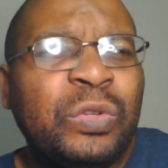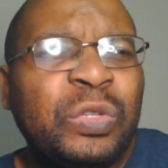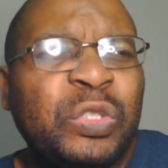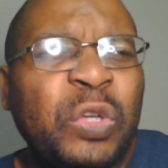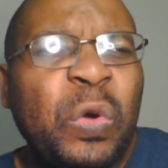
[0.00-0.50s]

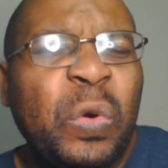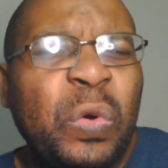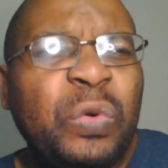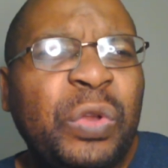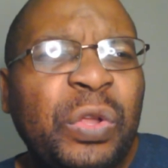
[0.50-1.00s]

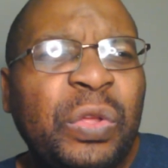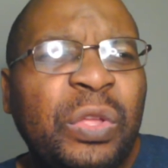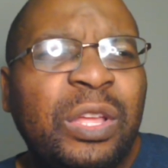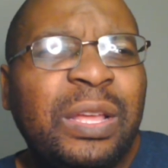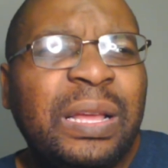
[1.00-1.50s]
showed
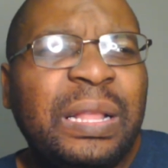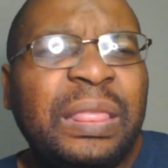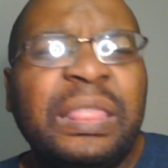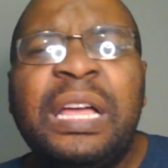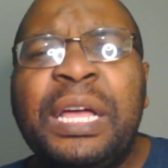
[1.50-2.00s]

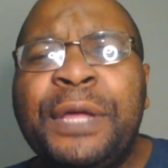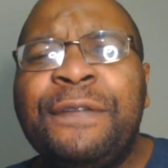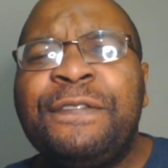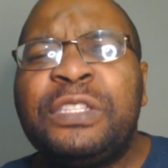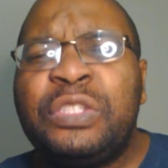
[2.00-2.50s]

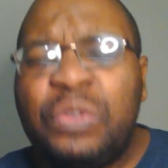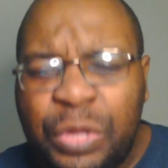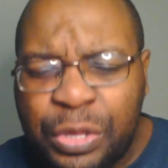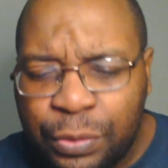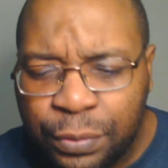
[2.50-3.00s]
love to
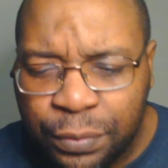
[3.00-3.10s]
you.